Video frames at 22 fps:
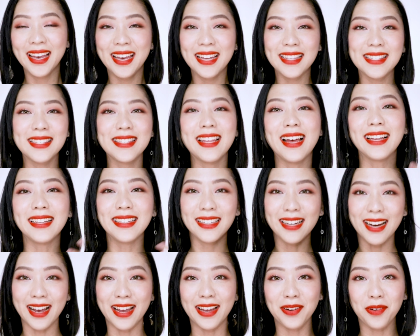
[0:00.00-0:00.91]
It's
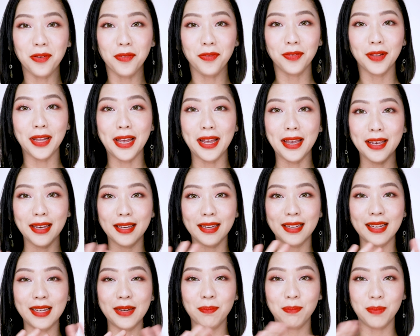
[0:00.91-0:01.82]
that kind of
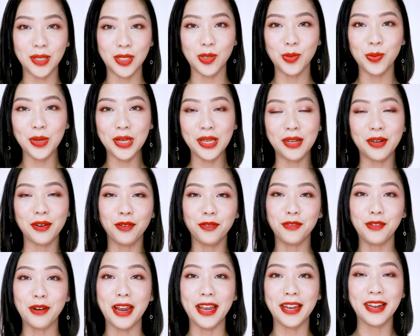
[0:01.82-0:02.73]
like in between
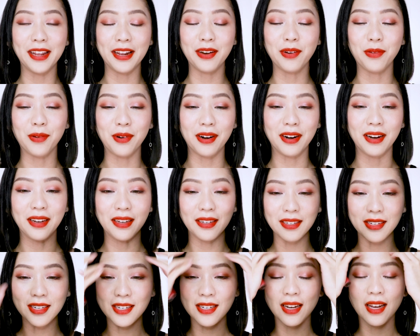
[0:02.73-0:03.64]
of red and
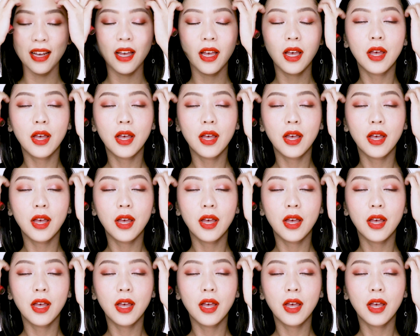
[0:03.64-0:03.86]
orange.